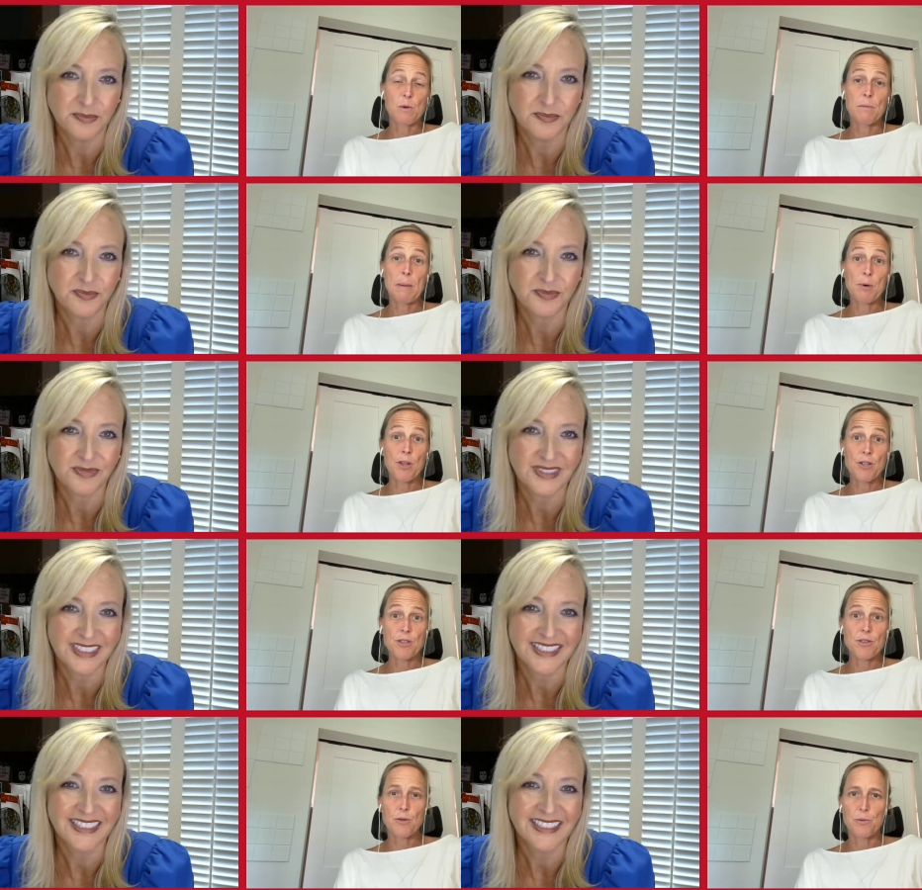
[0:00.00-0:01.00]
Speaker 1: with my
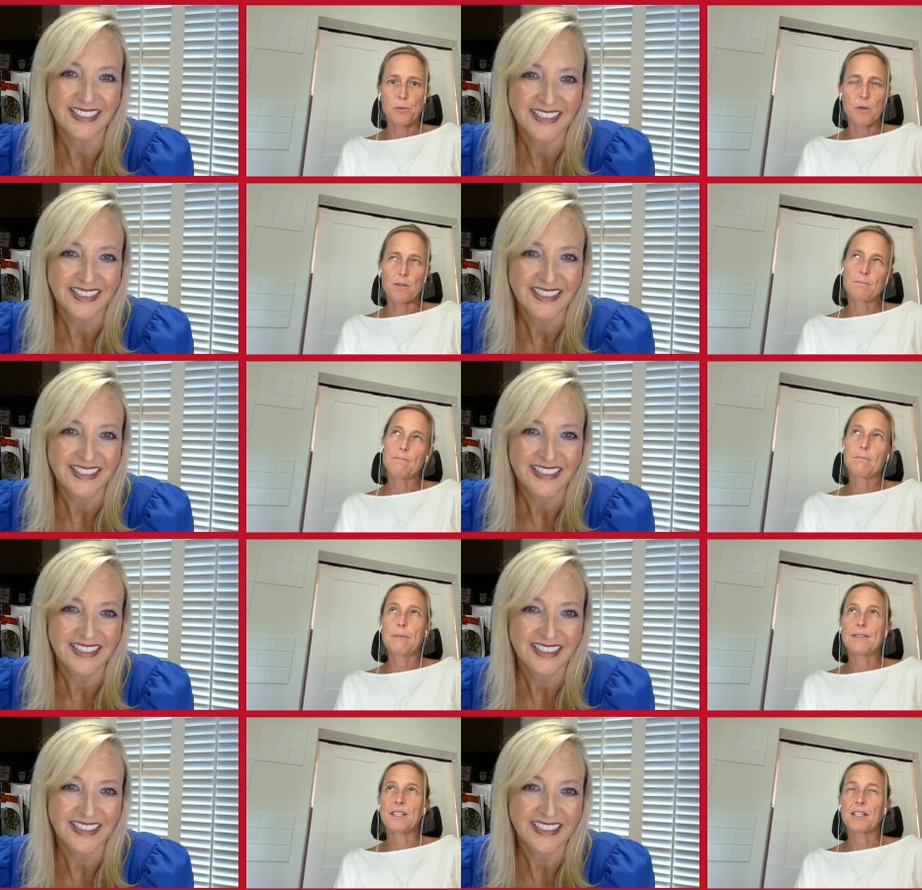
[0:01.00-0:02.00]
brothers who are
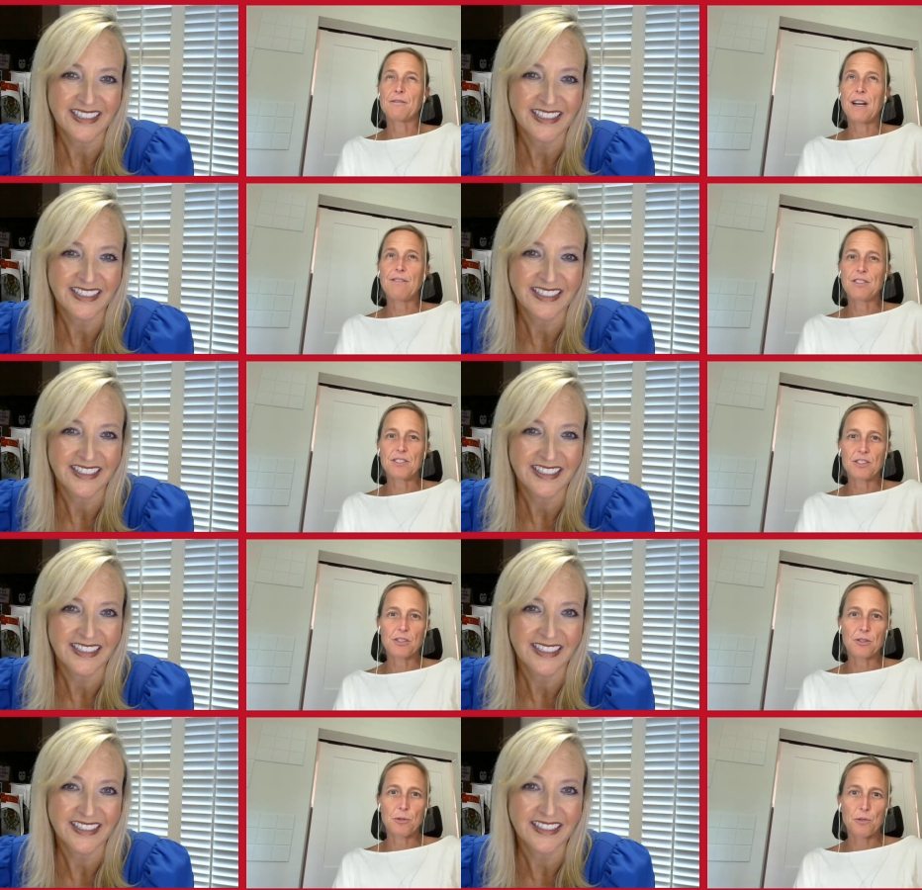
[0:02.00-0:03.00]
basically five and six
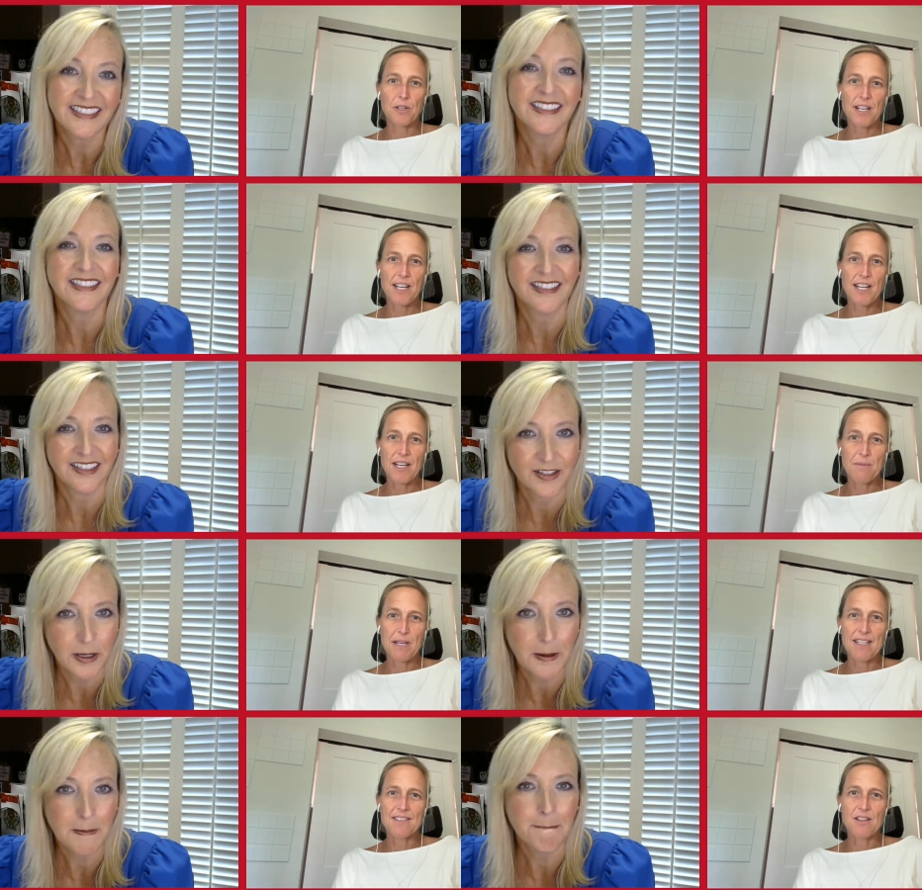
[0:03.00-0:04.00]
years older than I am.
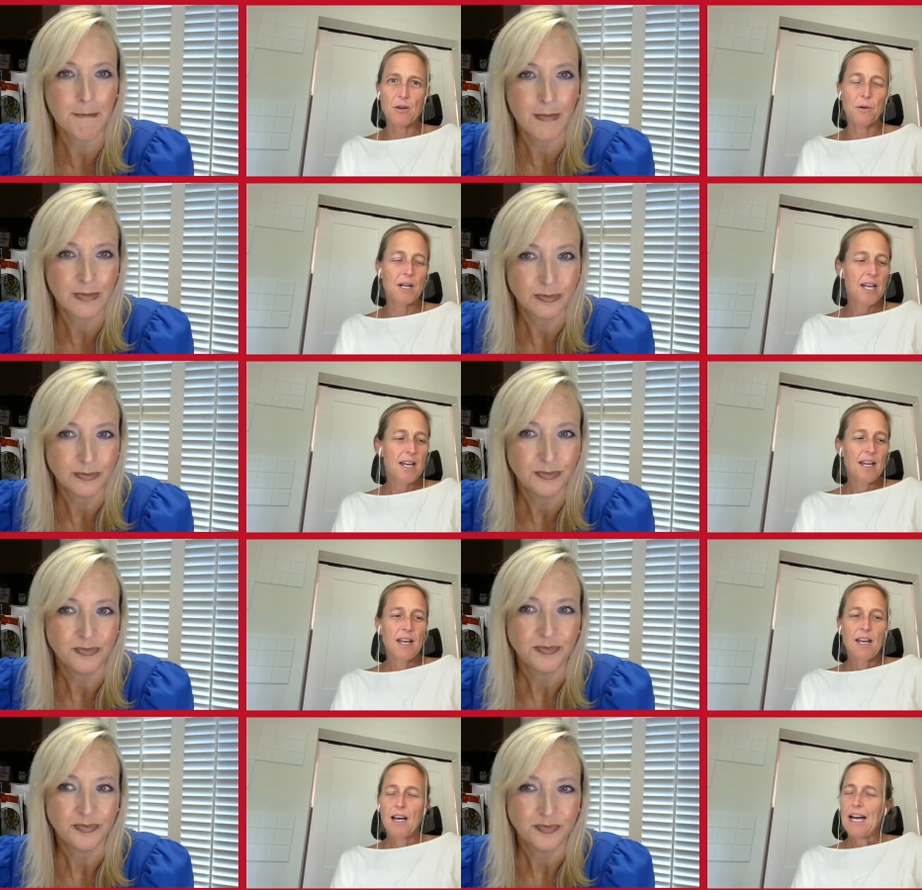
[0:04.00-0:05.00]
And so
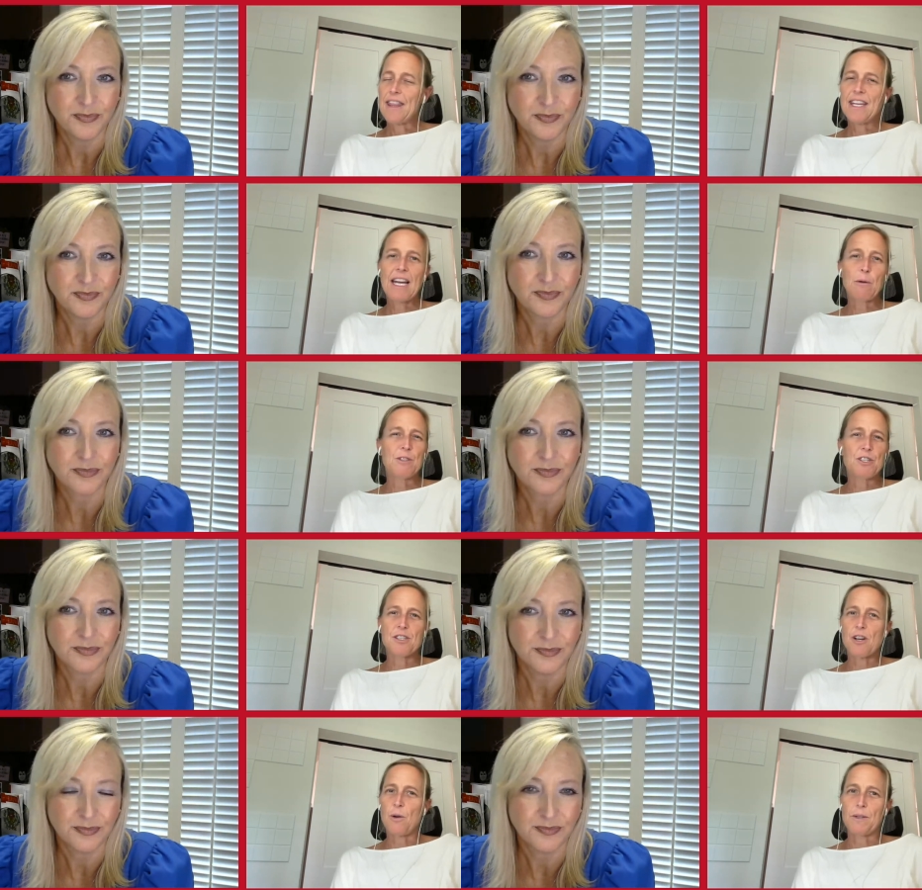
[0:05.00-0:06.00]
I think I was
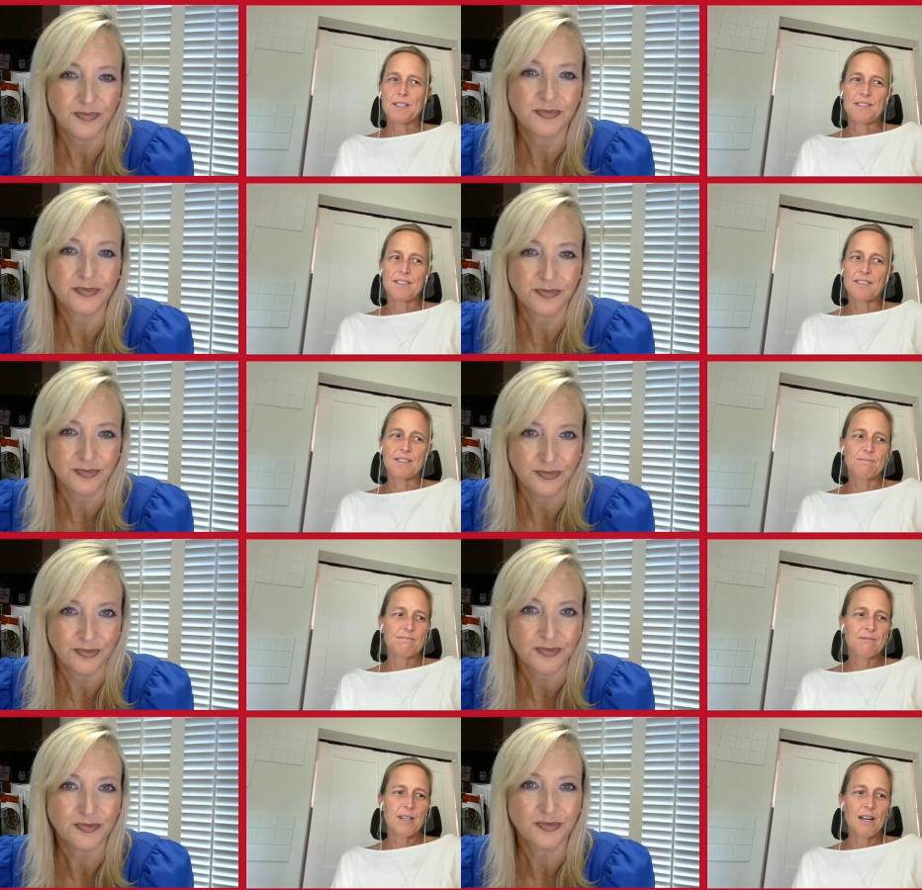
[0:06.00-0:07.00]
just always
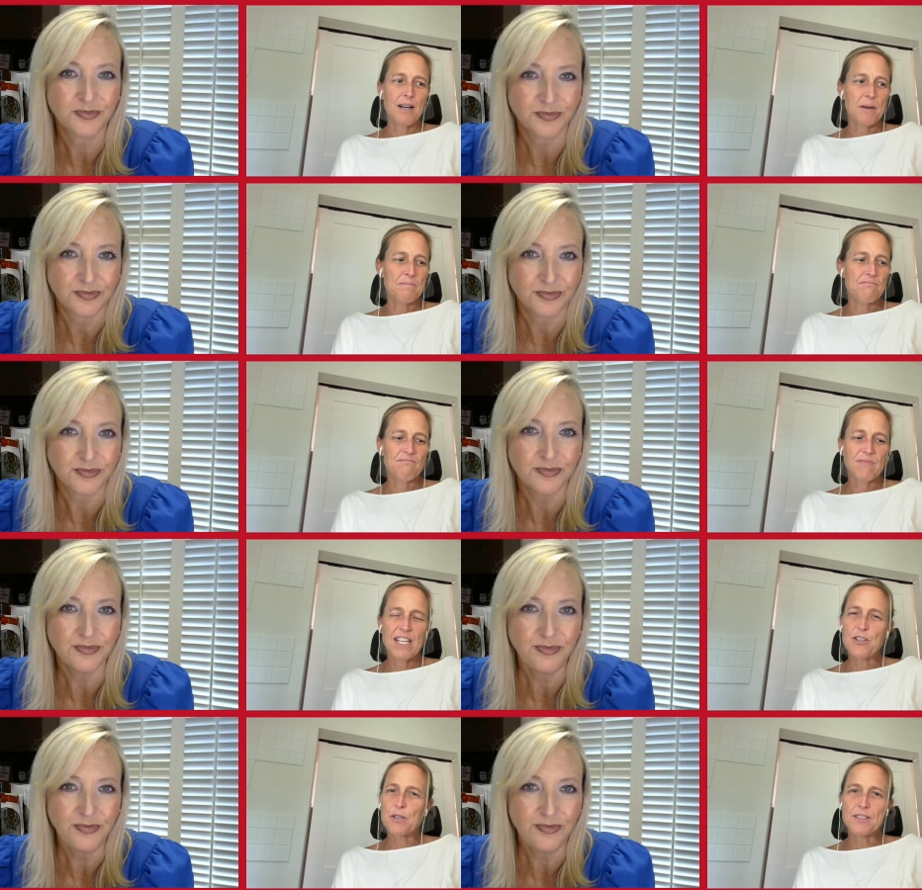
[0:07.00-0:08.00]
um,
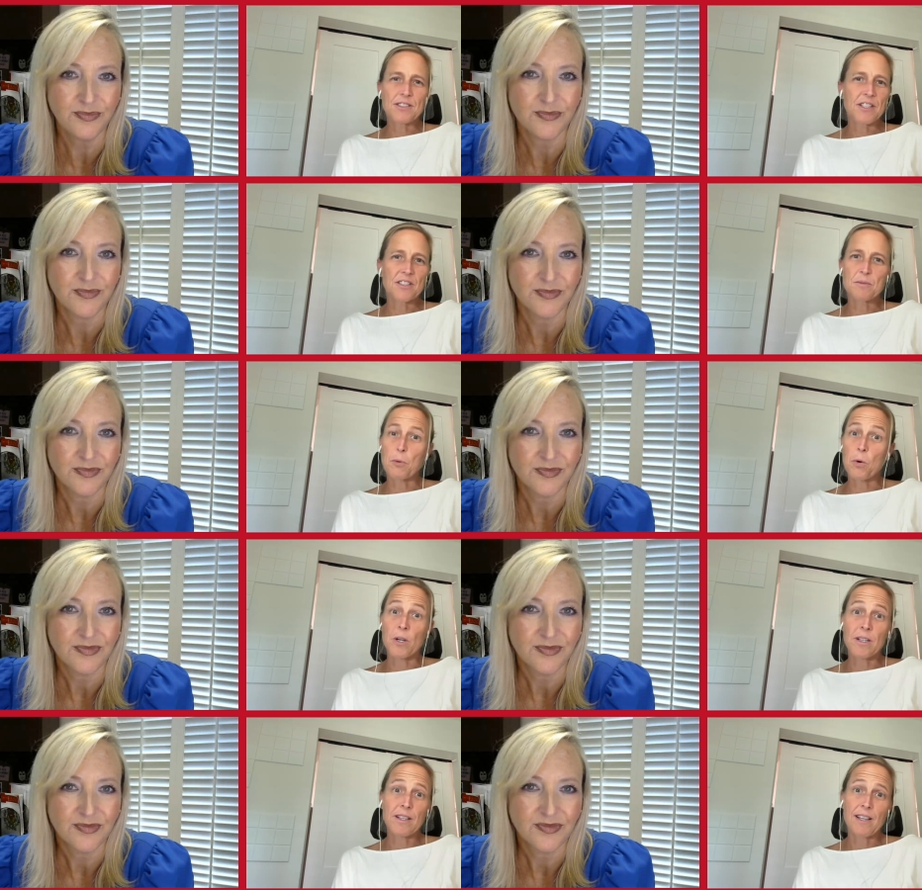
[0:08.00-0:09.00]
interested in
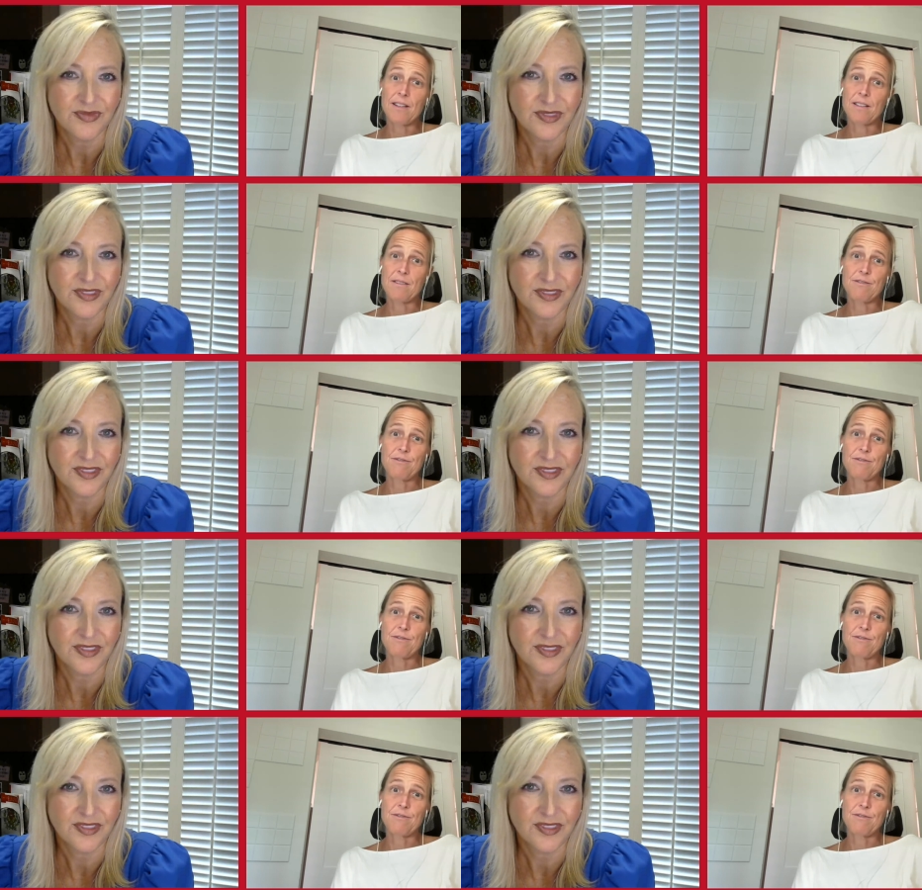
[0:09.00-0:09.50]
sport and,